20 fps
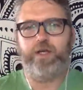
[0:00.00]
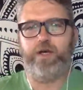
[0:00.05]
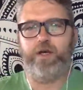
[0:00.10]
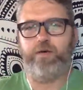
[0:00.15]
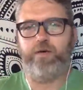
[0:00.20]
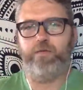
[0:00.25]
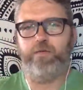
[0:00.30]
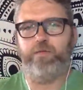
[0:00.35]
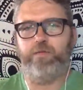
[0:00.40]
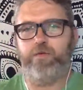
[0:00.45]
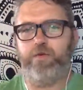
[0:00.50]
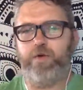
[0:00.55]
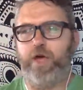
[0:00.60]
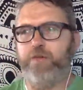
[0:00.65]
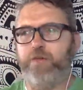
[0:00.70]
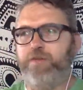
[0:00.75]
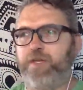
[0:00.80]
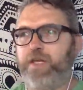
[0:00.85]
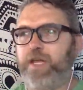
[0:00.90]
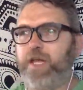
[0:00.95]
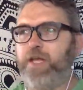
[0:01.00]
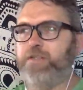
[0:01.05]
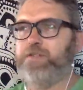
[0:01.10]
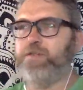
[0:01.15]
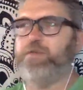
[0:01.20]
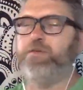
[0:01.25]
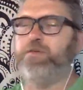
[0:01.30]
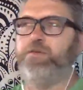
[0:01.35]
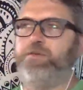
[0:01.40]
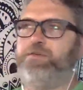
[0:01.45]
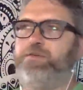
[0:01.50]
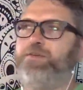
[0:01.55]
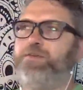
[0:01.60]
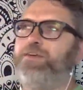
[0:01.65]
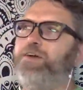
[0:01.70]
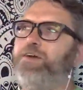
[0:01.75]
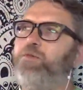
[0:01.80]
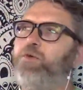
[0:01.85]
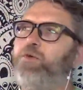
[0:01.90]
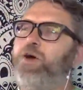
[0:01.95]
um, I think as a,
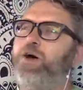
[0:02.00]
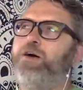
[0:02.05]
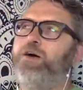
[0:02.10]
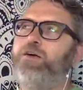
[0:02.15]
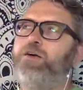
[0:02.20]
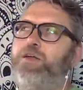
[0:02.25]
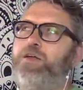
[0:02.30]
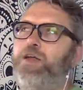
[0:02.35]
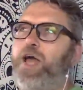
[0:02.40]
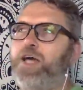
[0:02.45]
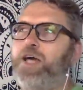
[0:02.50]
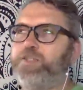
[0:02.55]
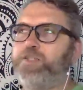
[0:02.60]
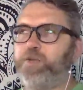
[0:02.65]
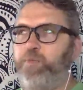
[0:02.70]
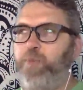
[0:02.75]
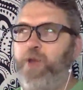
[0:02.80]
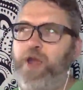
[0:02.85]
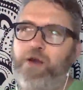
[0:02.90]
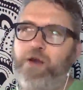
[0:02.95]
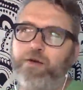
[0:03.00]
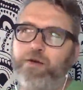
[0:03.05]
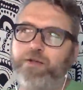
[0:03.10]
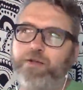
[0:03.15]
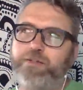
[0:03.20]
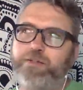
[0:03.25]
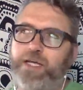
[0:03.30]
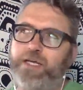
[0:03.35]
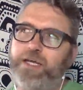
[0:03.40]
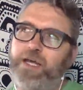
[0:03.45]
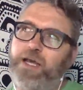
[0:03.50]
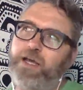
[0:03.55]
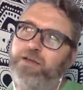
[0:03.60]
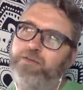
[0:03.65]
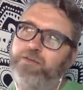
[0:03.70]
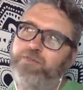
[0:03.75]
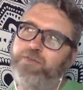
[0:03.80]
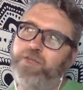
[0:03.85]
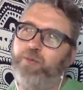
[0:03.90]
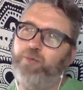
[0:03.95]
well, as a parent, I
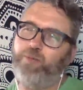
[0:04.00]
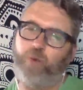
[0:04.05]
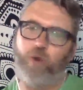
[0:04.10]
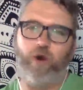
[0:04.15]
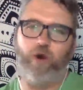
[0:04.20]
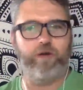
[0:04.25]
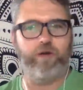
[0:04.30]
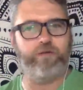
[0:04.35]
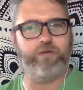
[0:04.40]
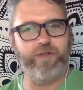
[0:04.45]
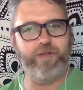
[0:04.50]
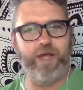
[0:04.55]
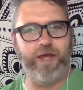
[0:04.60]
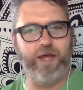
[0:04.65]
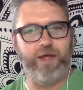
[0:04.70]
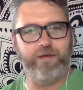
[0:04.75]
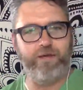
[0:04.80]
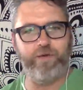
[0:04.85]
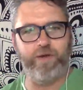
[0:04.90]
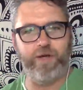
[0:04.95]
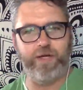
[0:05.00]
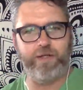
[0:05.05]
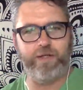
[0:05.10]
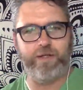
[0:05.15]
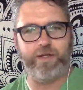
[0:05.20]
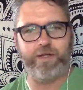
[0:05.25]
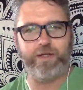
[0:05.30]
kind of get part of that, right?